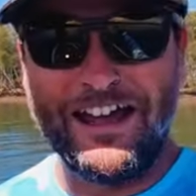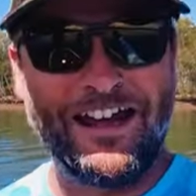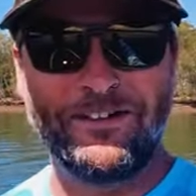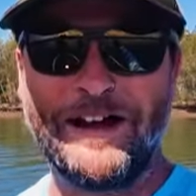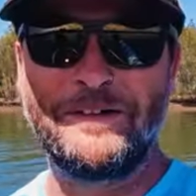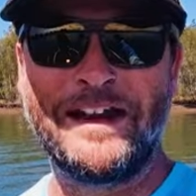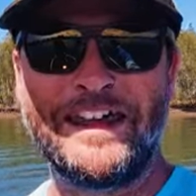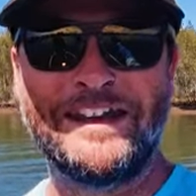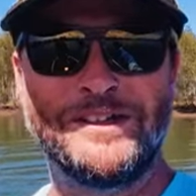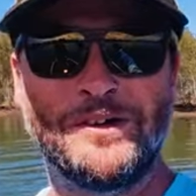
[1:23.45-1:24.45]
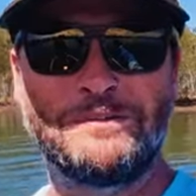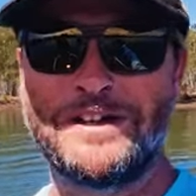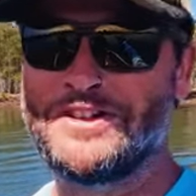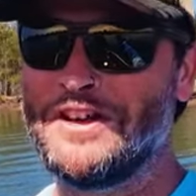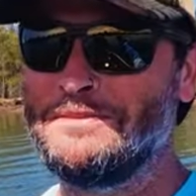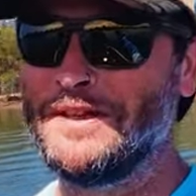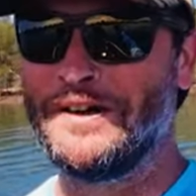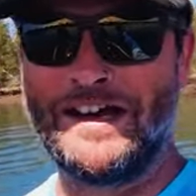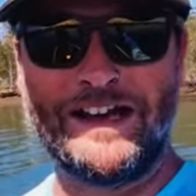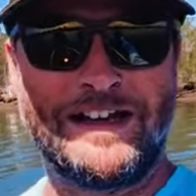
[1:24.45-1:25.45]
Anyway, we're going to get into it. I'm going to show the big
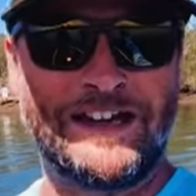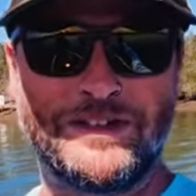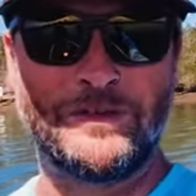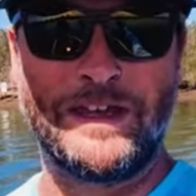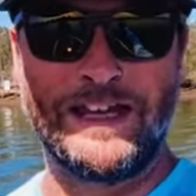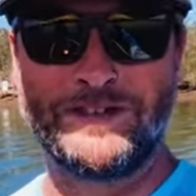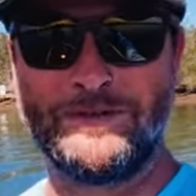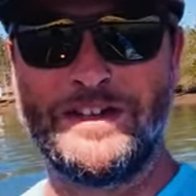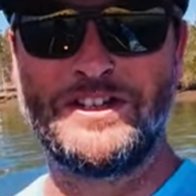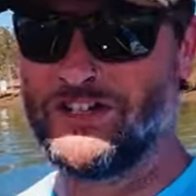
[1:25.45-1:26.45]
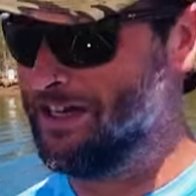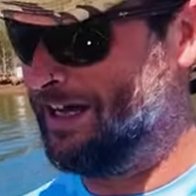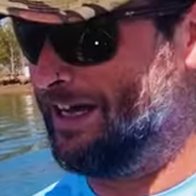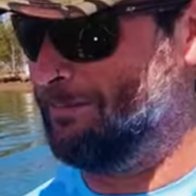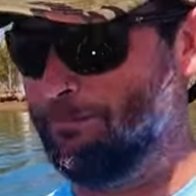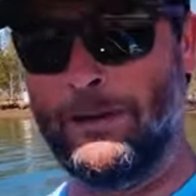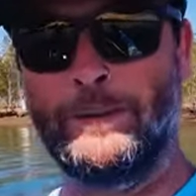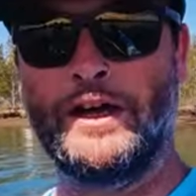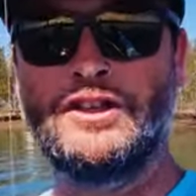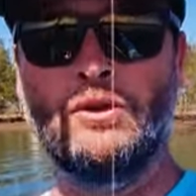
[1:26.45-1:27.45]
guy how to actually catch a fish. But
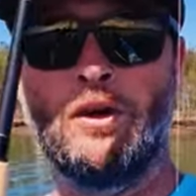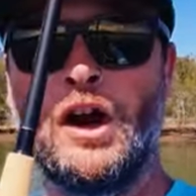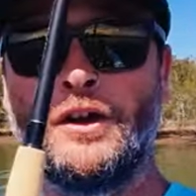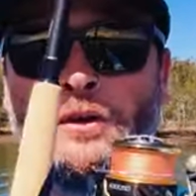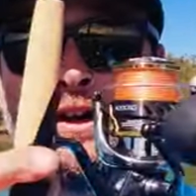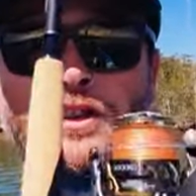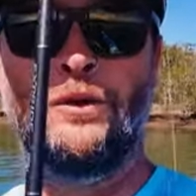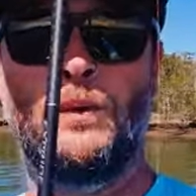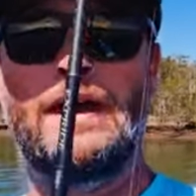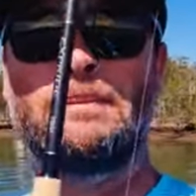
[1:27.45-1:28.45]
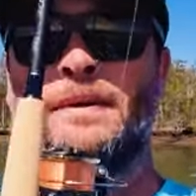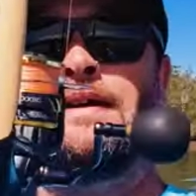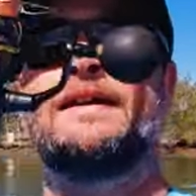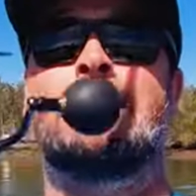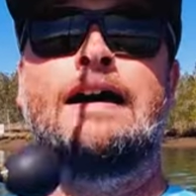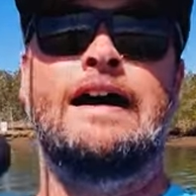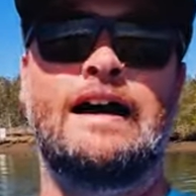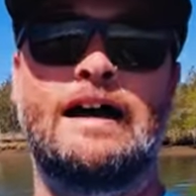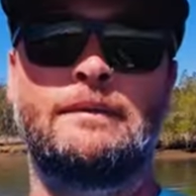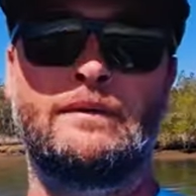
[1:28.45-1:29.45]
we got a new rod, got a new whip.
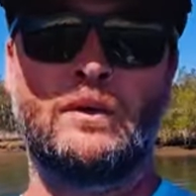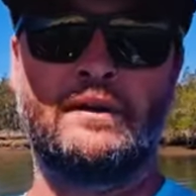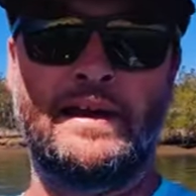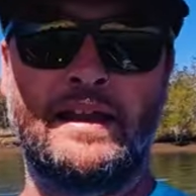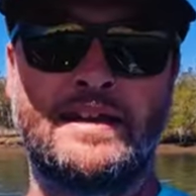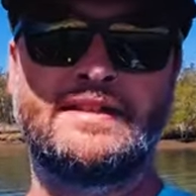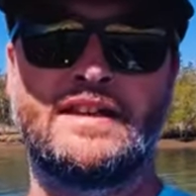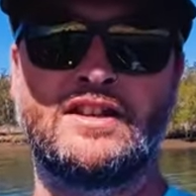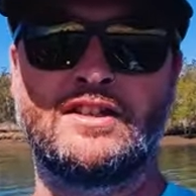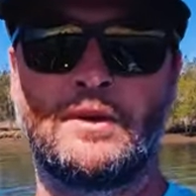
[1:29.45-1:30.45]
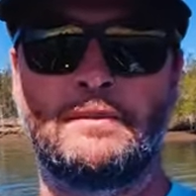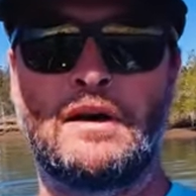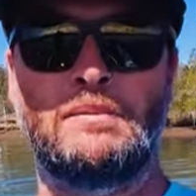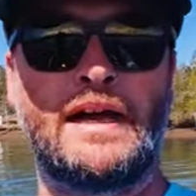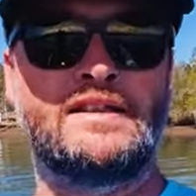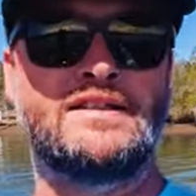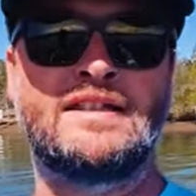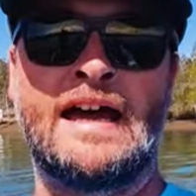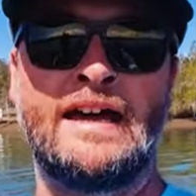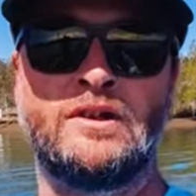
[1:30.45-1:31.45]
One of our last sessions, one of my Bladen's
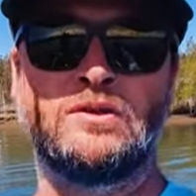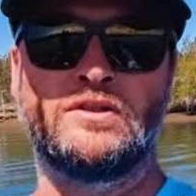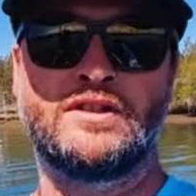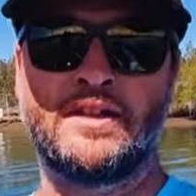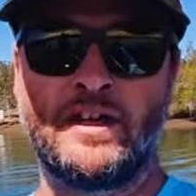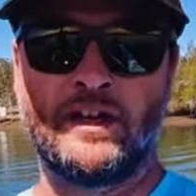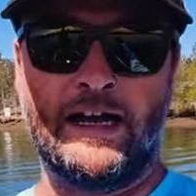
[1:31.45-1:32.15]
tails